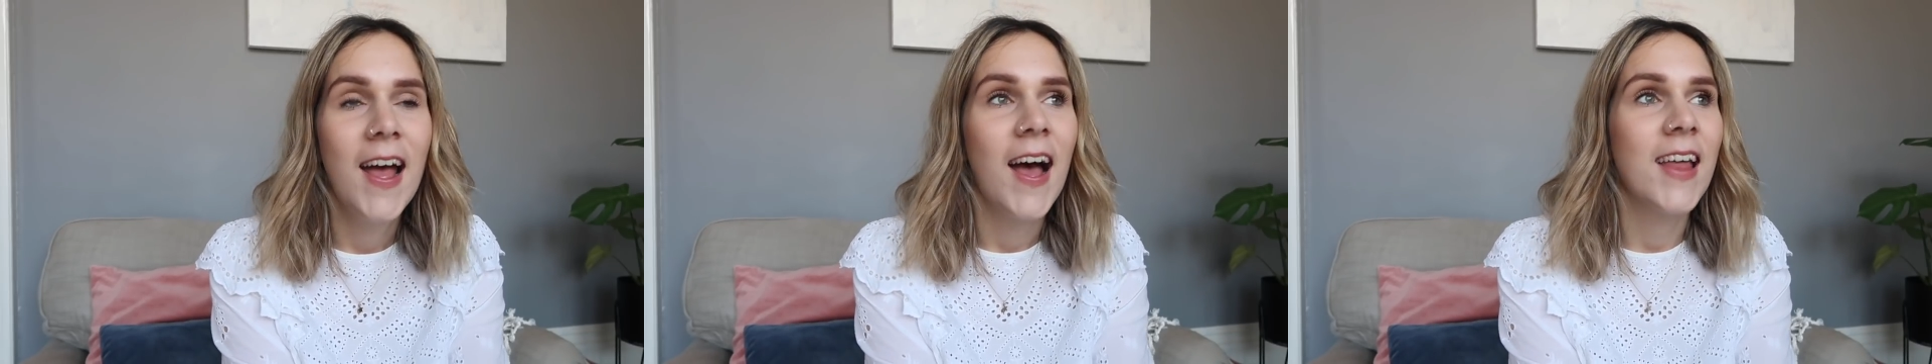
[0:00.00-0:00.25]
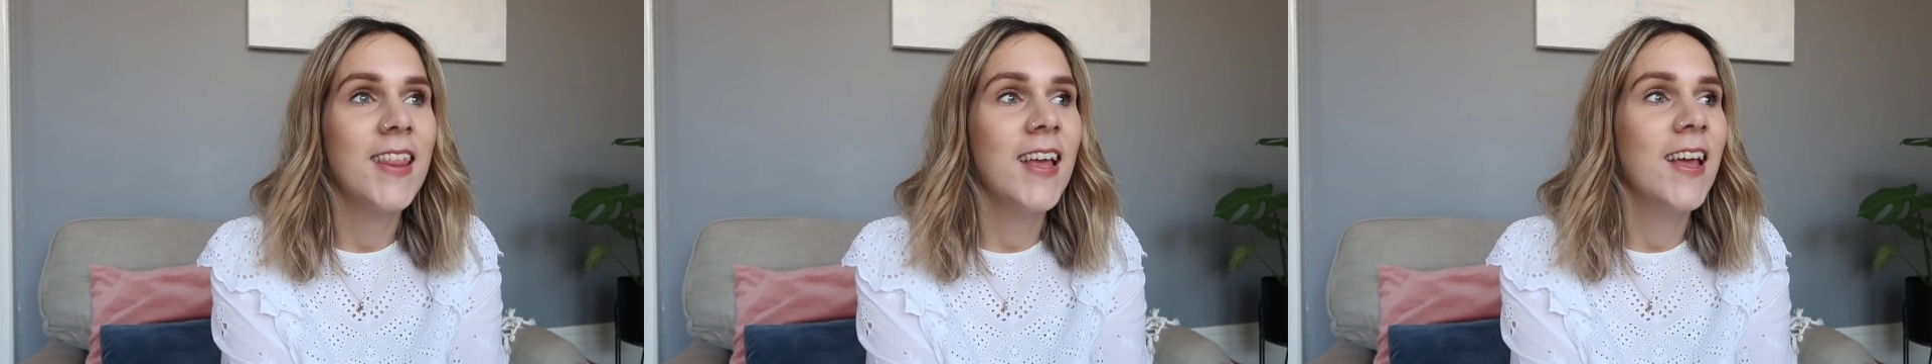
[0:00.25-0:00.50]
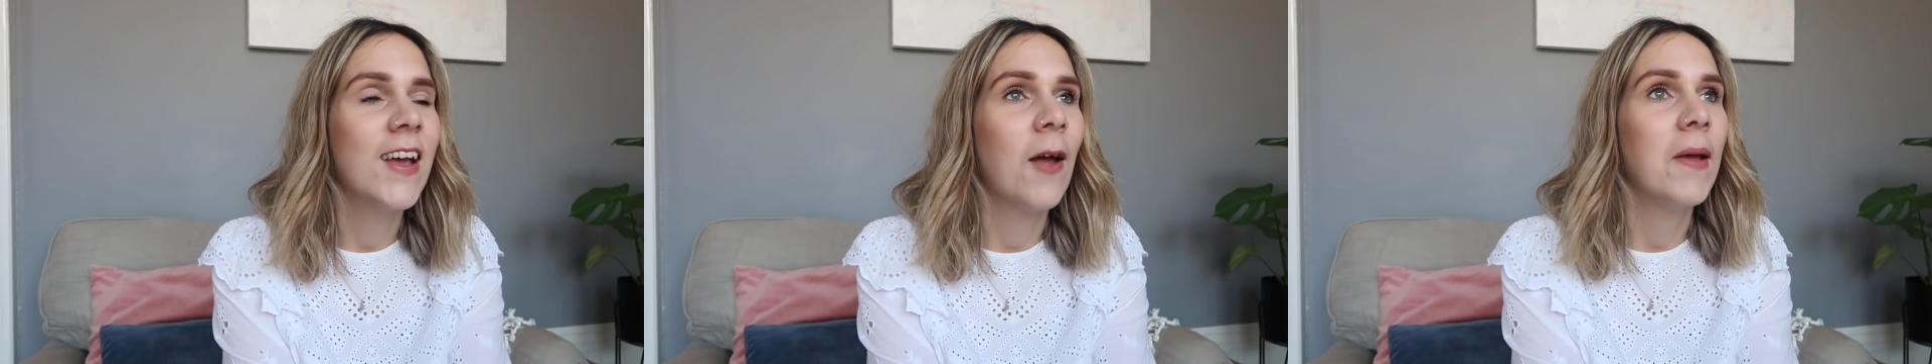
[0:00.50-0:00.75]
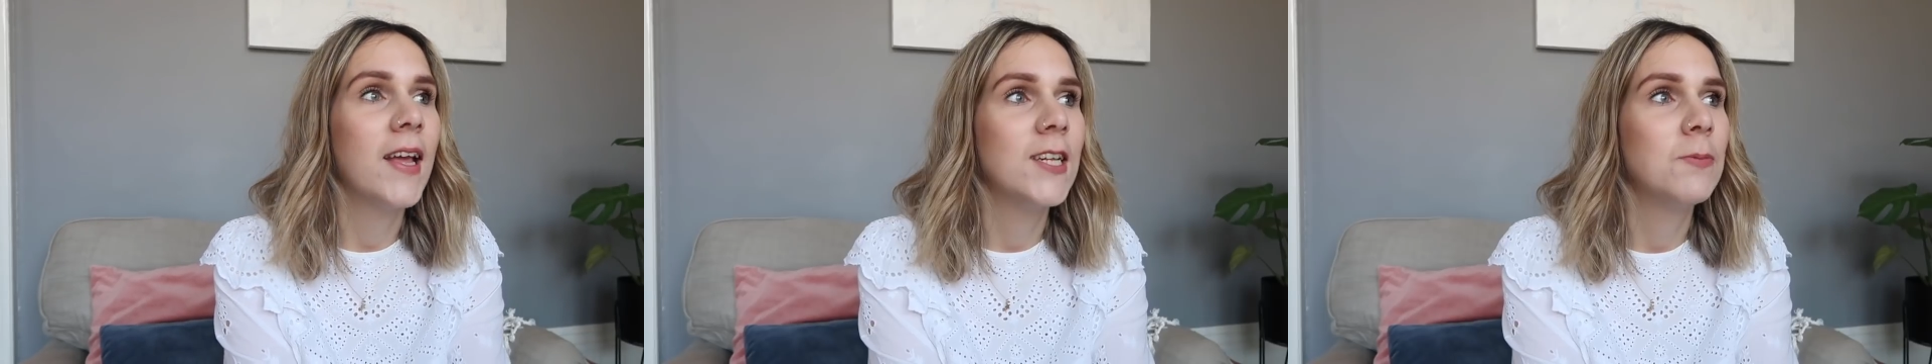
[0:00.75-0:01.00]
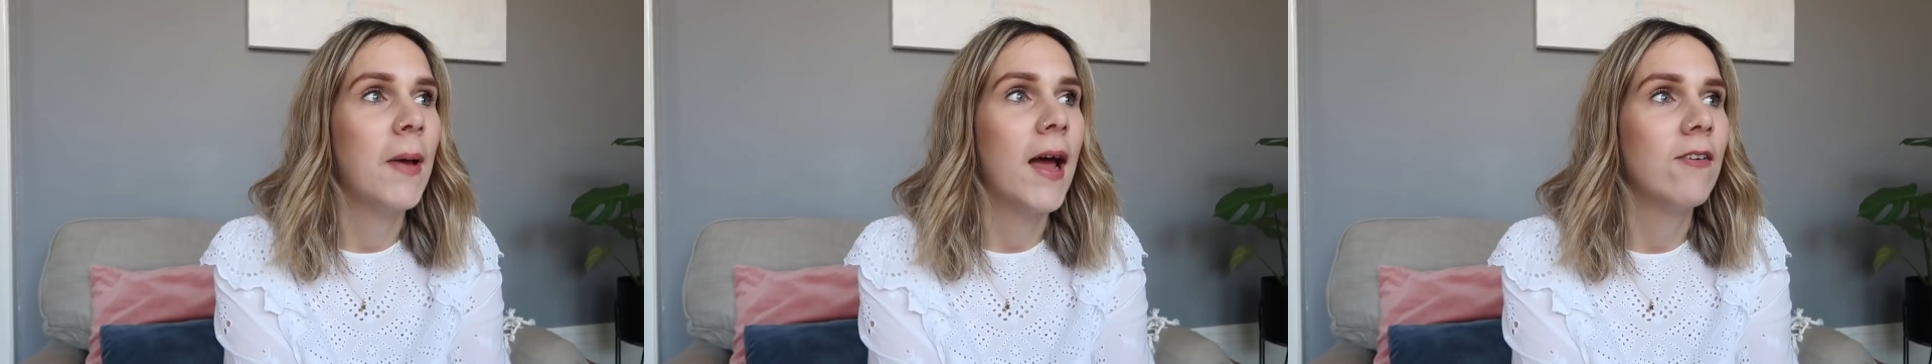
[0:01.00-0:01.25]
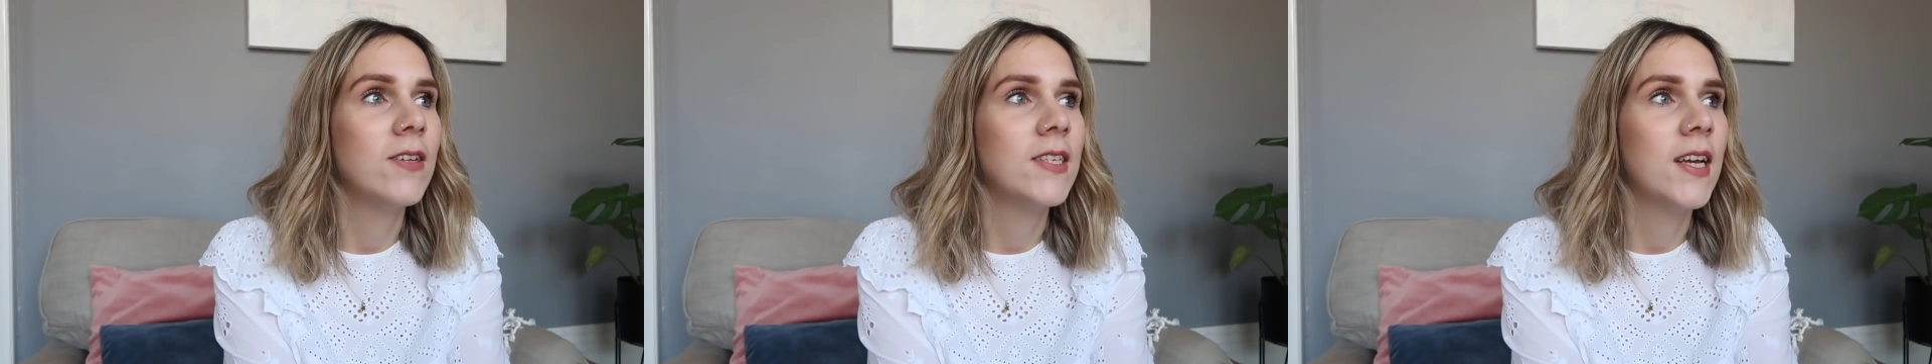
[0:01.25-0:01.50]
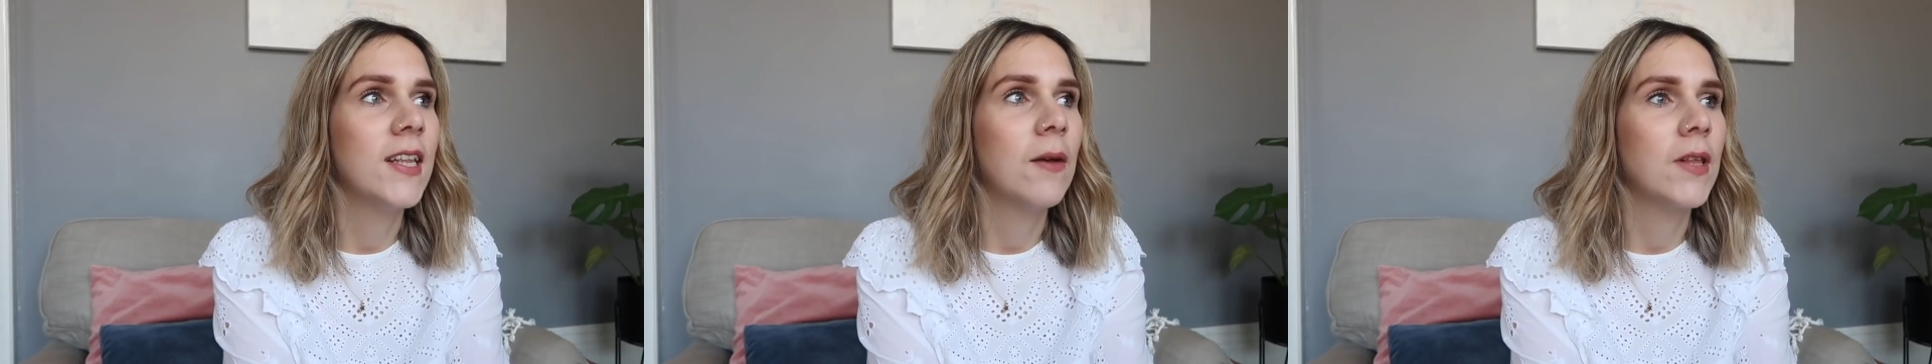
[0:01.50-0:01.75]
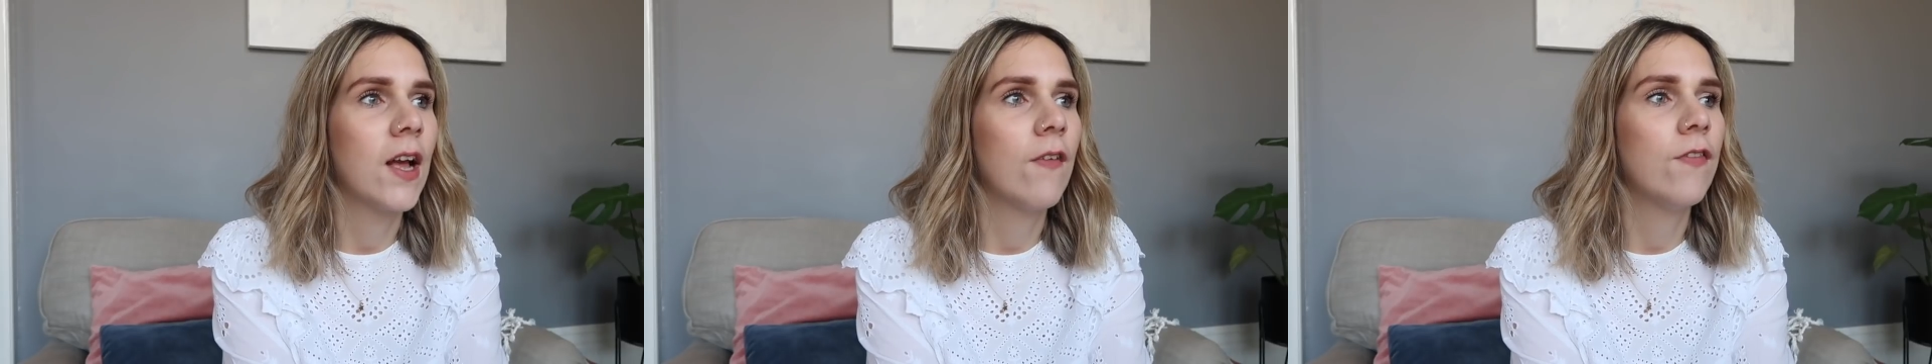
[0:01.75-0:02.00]
I think going into parenting, there
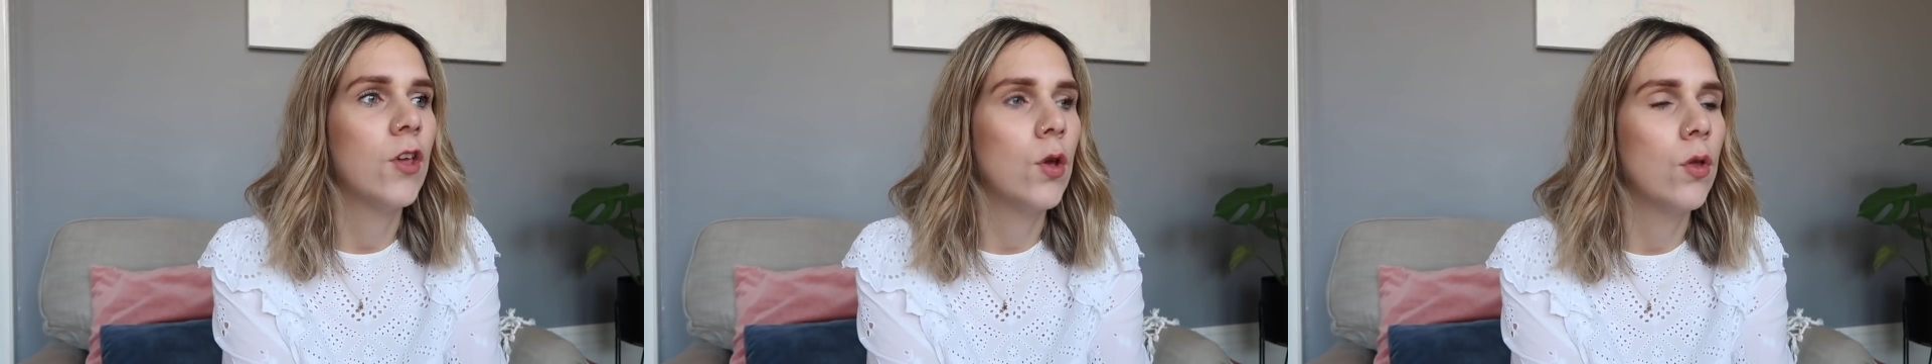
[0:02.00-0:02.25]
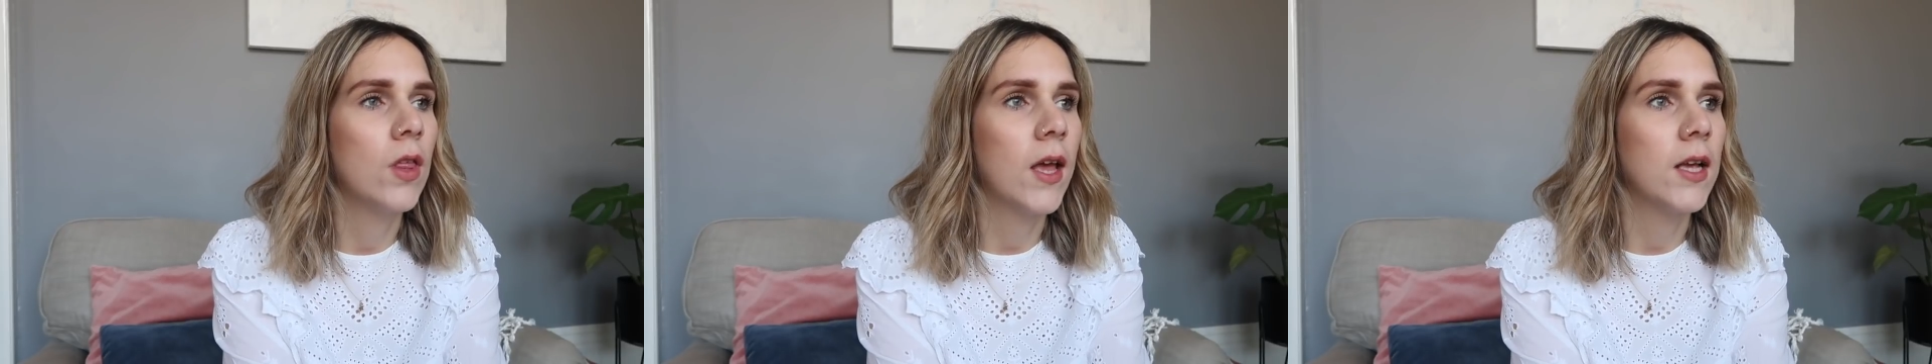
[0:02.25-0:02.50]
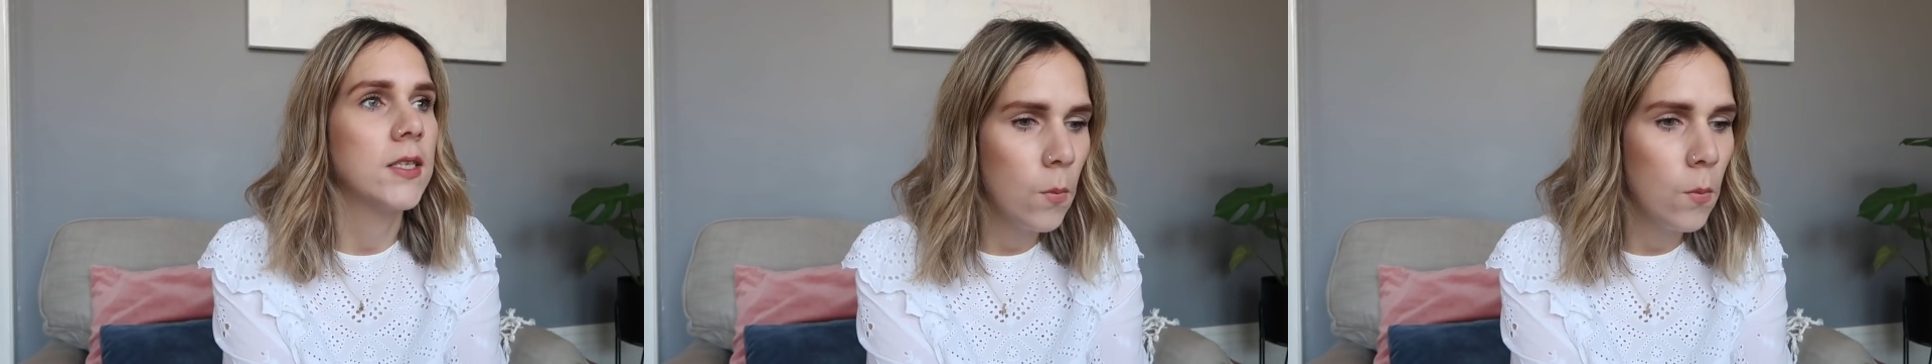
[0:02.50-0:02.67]
was like a few things